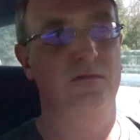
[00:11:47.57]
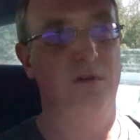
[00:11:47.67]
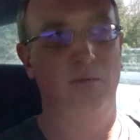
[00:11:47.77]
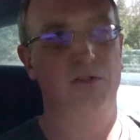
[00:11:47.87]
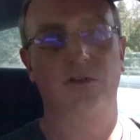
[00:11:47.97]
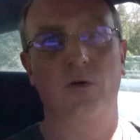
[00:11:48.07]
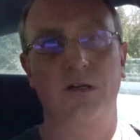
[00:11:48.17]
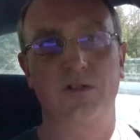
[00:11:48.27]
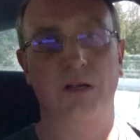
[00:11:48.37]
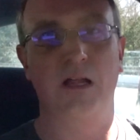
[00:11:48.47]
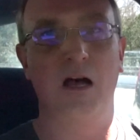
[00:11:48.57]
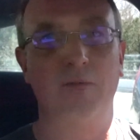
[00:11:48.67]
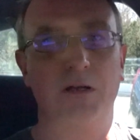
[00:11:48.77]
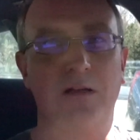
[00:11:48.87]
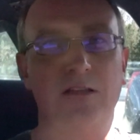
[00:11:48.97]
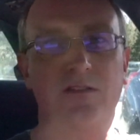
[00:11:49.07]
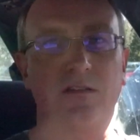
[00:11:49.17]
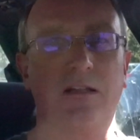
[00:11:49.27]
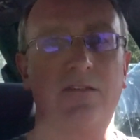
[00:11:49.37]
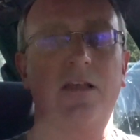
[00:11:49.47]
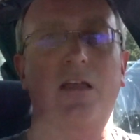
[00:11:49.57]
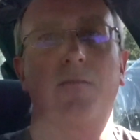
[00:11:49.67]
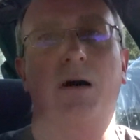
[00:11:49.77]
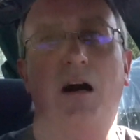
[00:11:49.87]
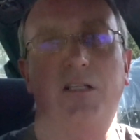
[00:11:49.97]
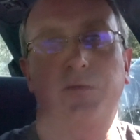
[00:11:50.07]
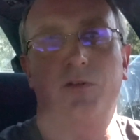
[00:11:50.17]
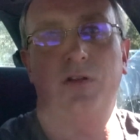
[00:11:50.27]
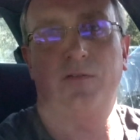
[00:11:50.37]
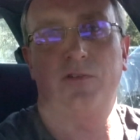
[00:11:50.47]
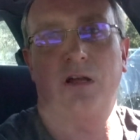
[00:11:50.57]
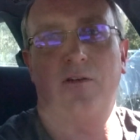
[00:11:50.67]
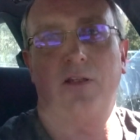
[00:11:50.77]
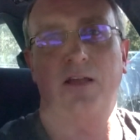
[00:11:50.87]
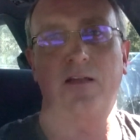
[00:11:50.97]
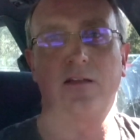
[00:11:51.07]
I'm just going in a straight line, but it's like impossible. You'd have to drive like,